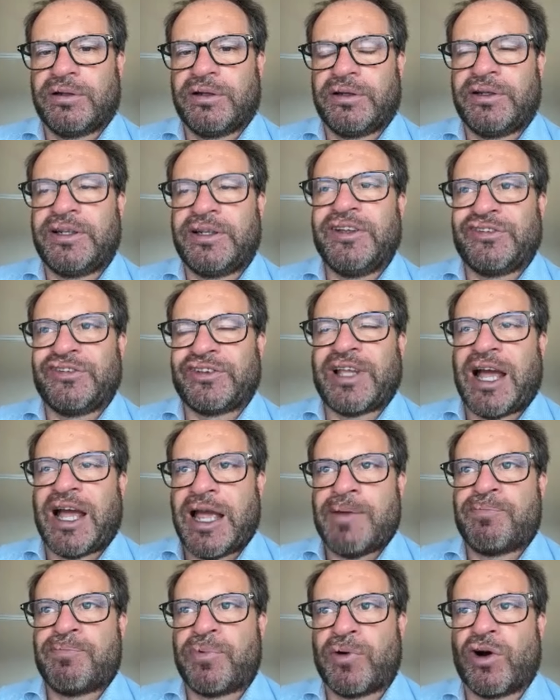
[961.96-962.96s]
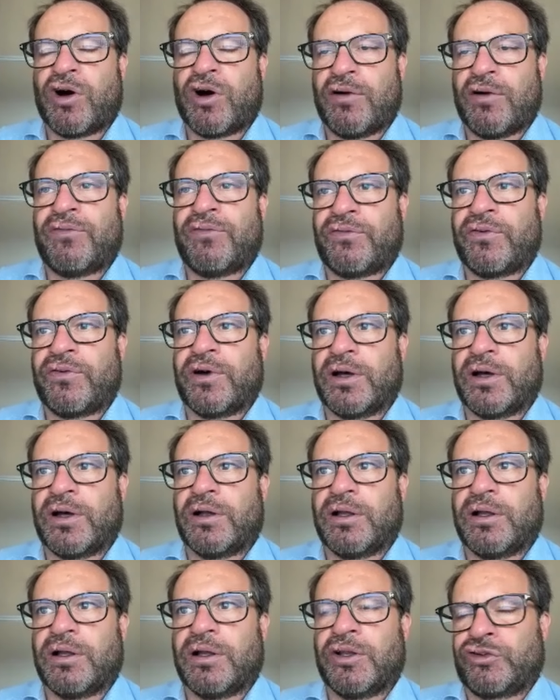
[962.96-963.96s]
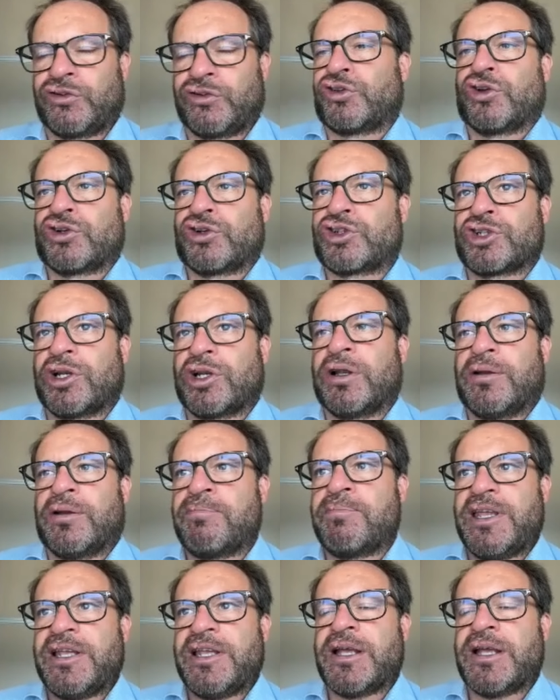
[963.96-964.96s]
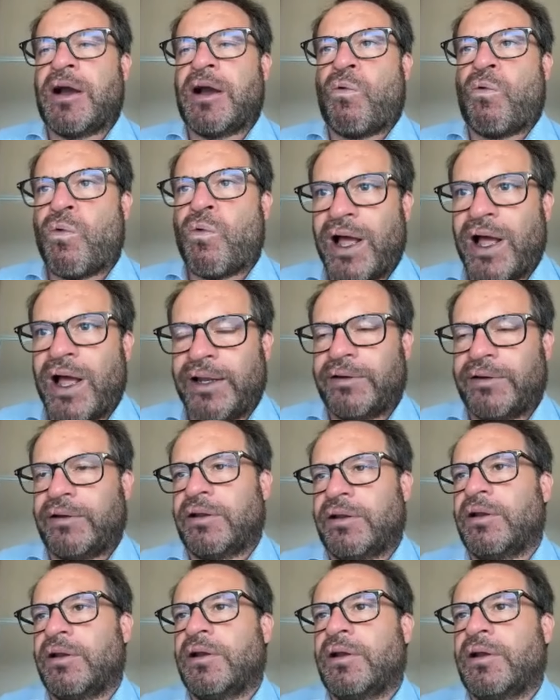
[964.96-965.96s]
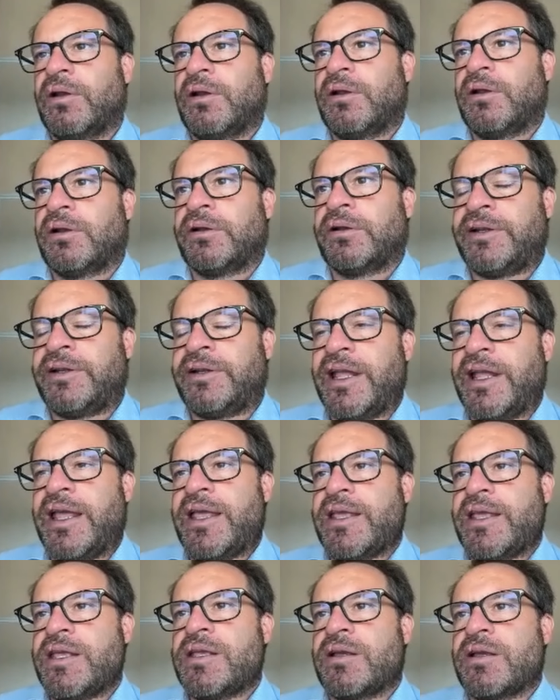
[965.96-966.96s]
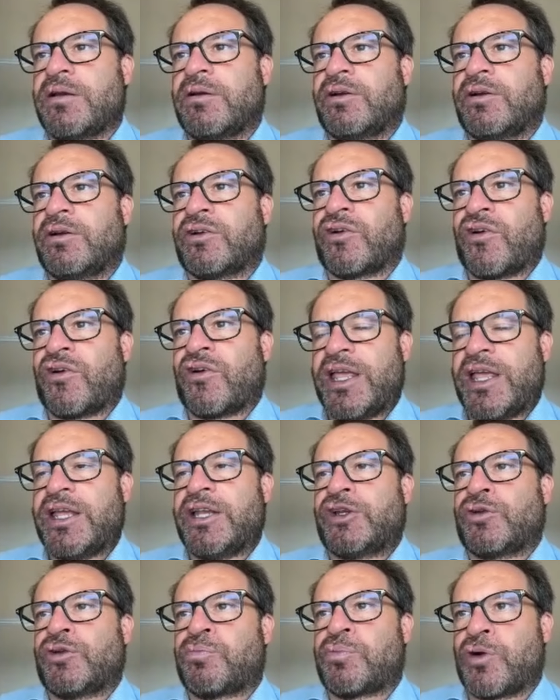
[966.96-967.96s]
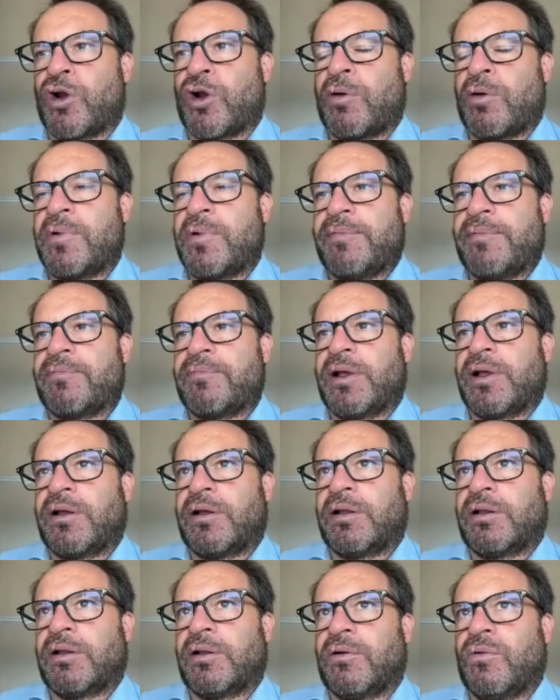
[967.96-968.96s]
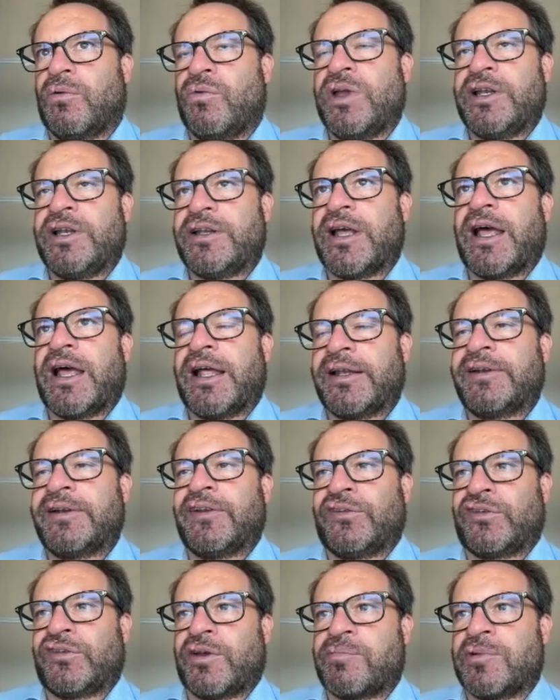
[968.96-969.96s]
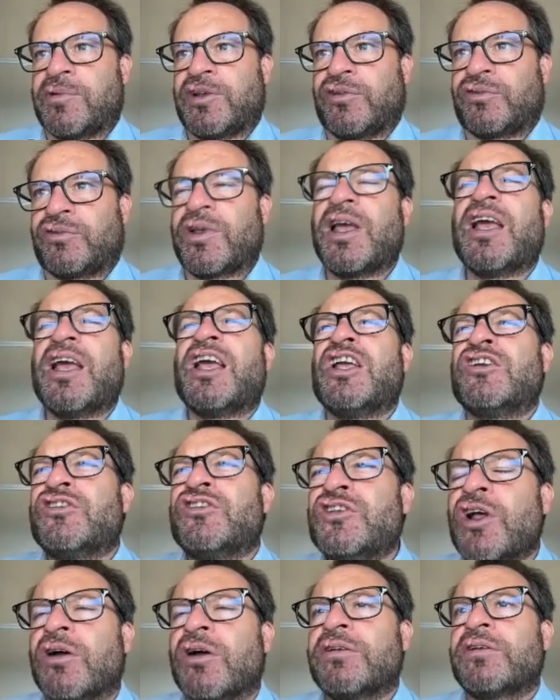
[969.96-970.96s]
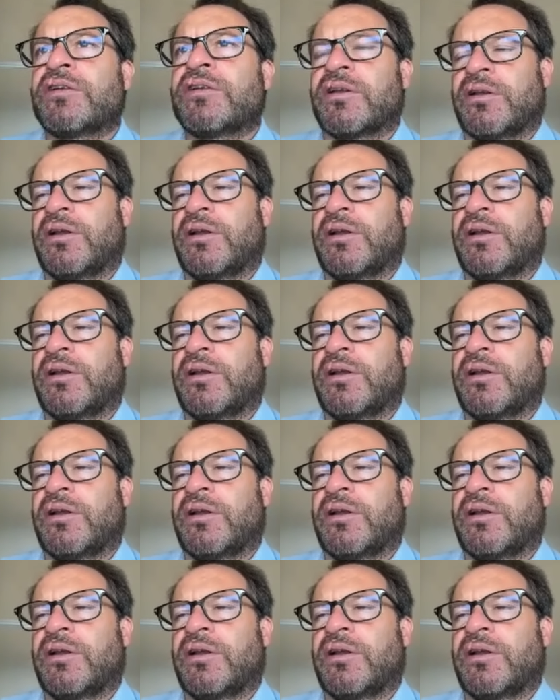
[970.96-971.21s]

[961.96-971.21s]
this type of social media when they create problem with anti-Semitism. Is not